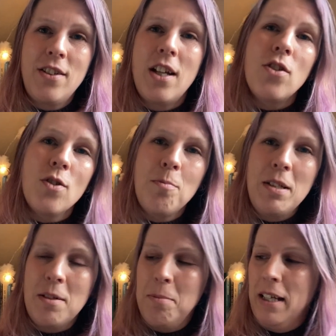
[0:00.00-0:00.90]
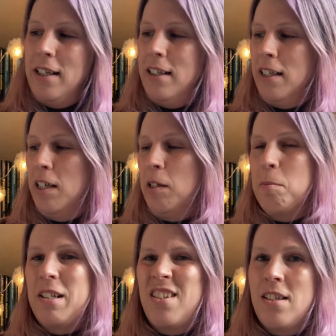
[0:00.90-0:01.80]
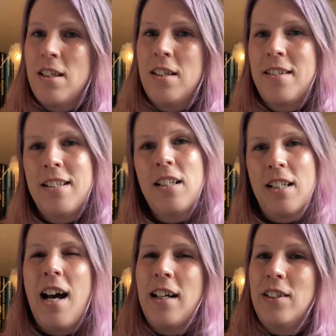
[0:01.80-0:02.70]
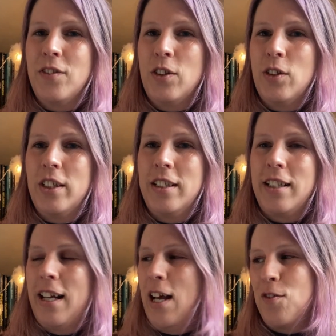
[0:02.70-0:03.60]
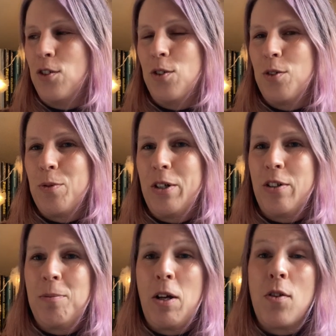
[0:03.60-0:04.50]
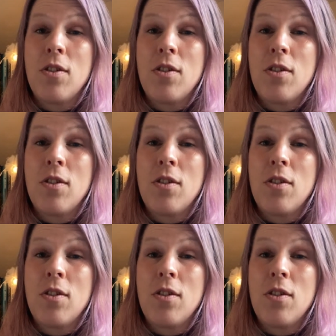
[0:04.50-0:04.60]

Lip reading: I shouldn't be complaining, but it's still kind of annoying that I have to do the work on my own.